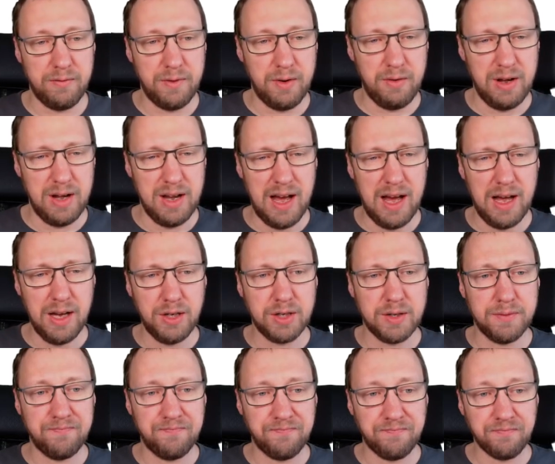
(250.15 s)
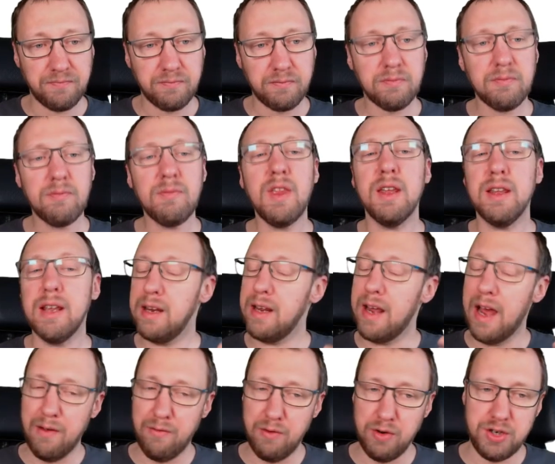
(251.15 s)
very large, then the
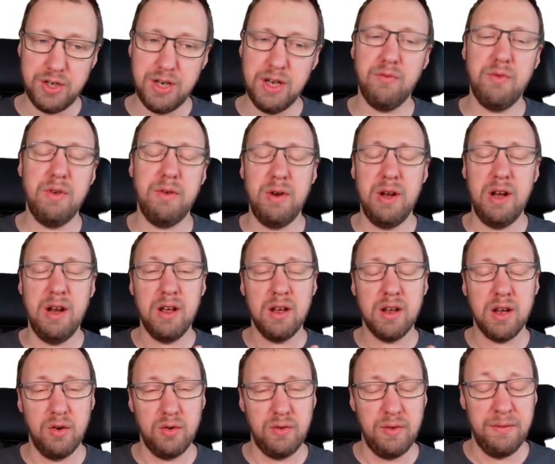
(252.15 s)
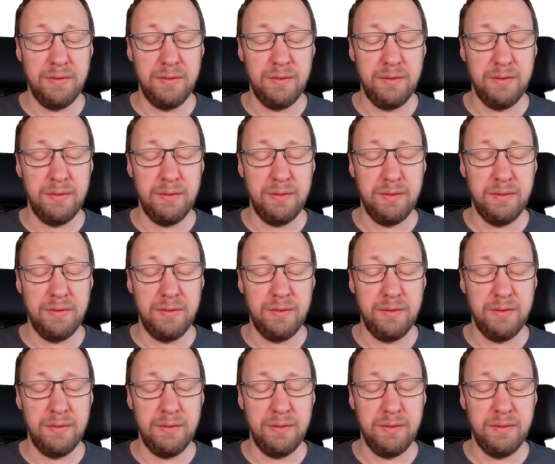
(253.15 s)
average degree will go to